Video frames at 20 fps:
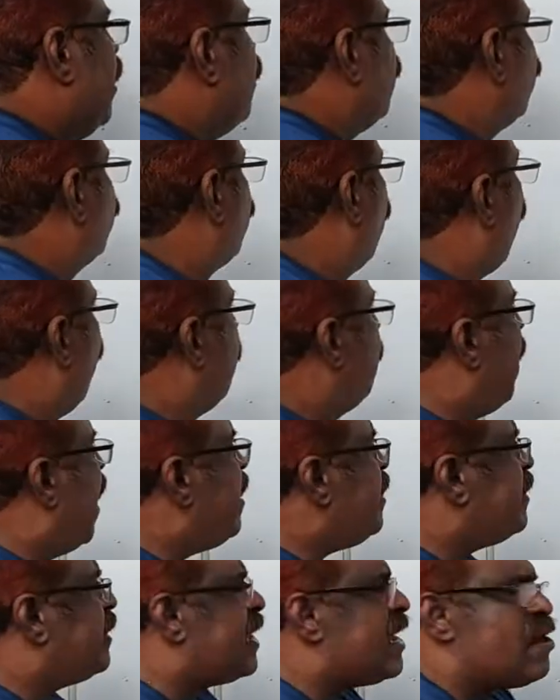So
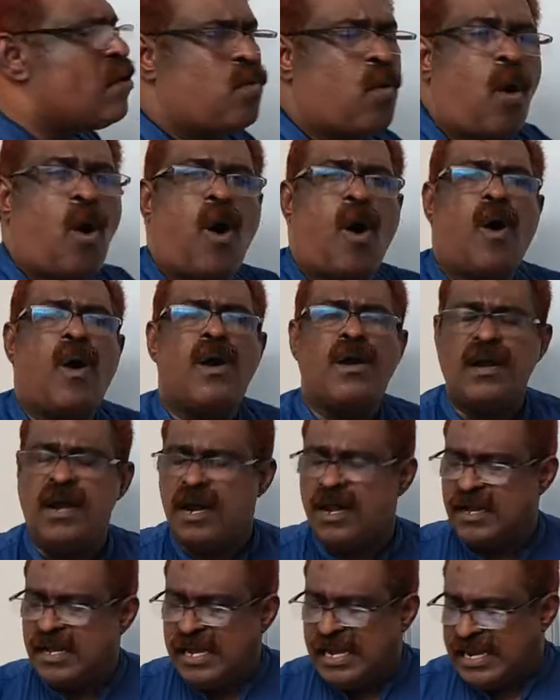Melting Wall
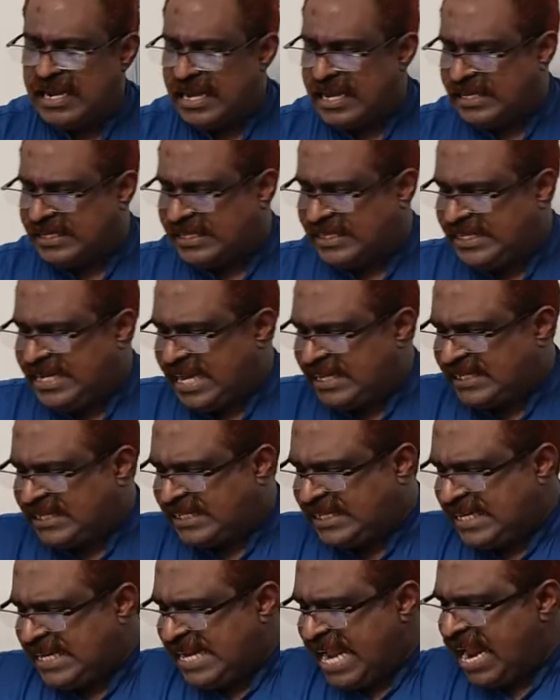is
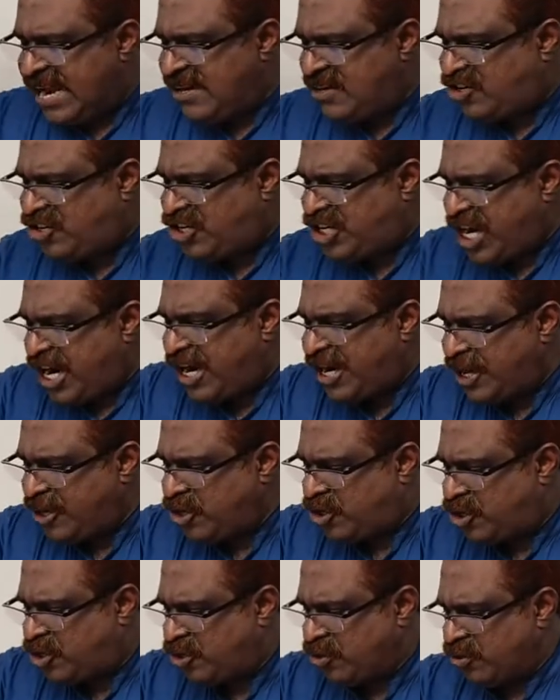just entered
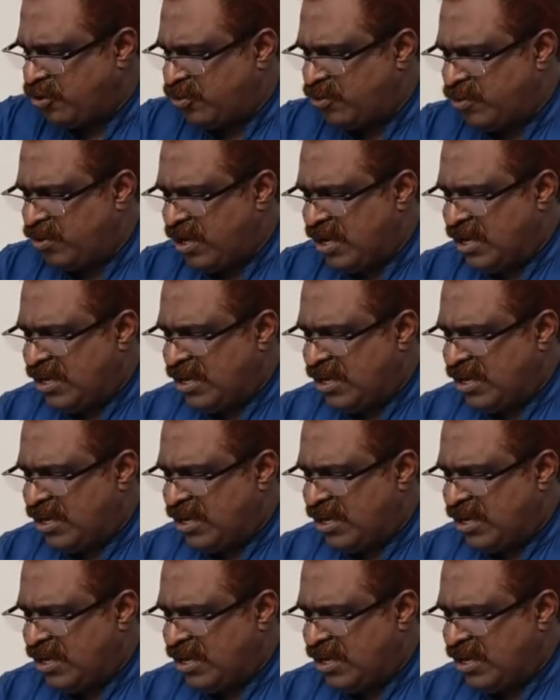into,